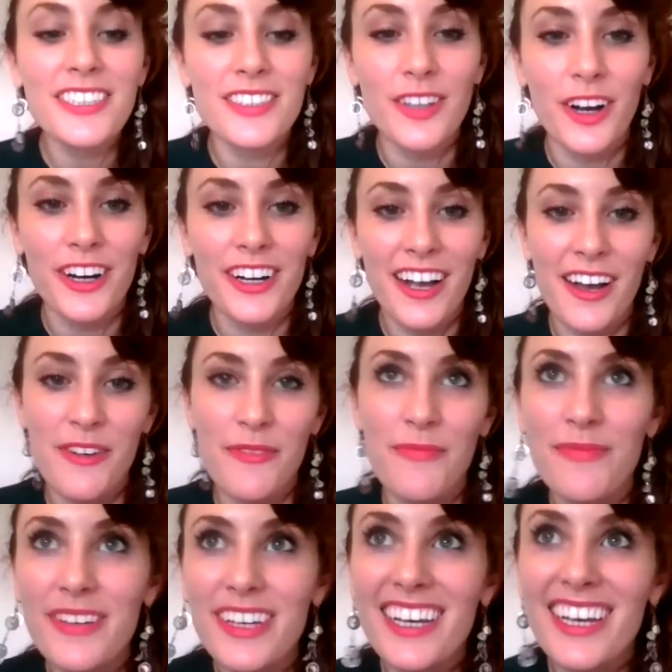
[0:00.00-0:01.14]
start,
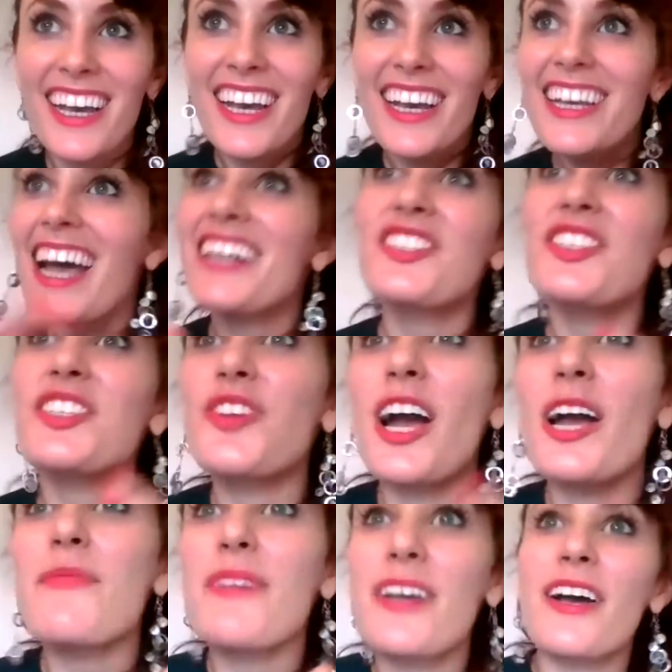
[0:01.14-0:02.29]
um, yeah, just
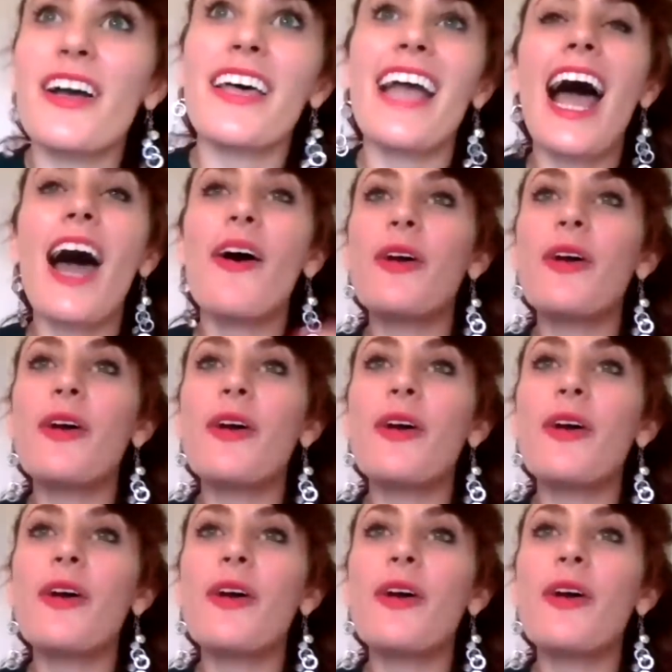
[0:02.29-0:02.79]
describing like how I